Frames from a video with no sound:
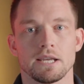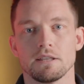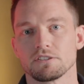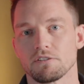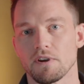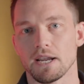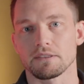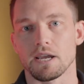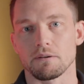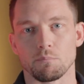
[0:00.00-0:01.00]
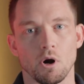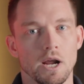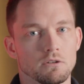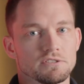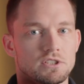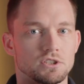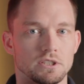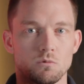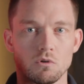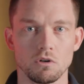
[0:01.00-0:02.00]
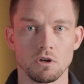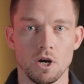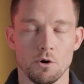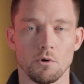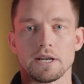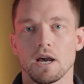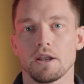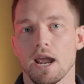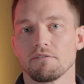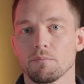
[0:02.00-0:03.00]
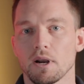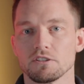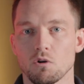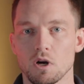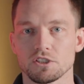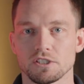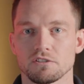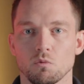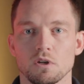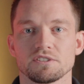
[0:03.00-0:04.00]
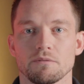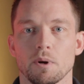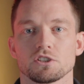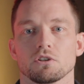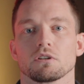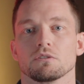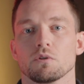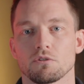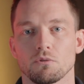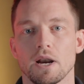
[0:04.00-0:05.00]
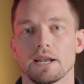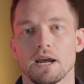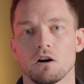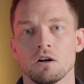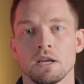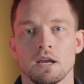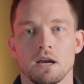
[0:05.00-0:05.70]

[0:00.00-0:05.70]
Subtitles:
And it's the fact that Brian essentially will write down everybody's questions. What is everybody struggling with right now?